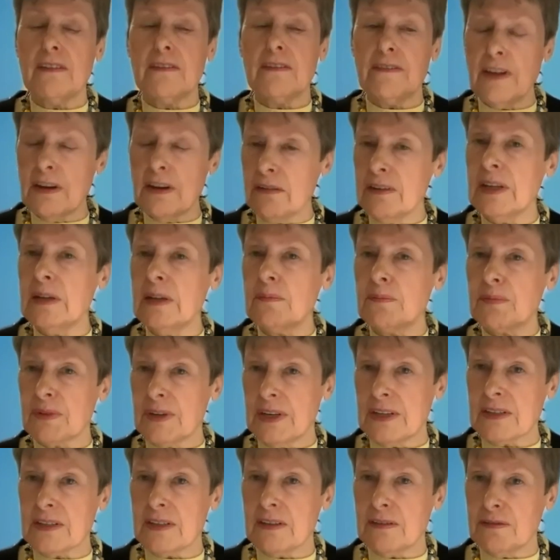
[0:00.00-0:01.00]
very
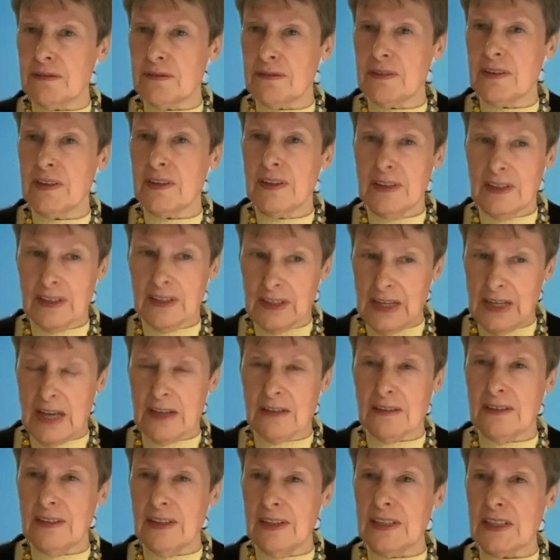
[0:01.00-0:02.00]
impressive
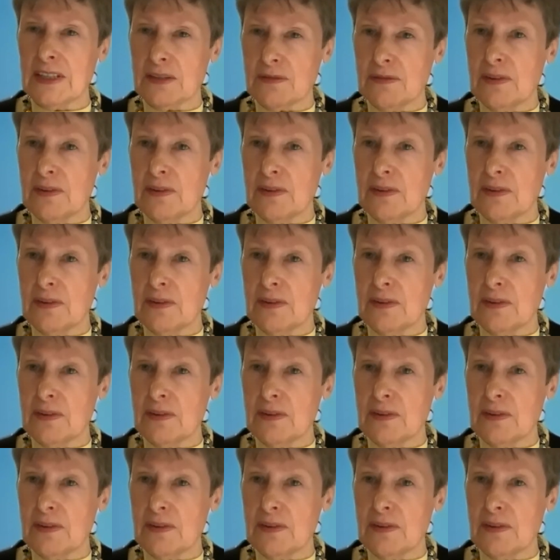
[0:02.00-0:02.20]
candidates,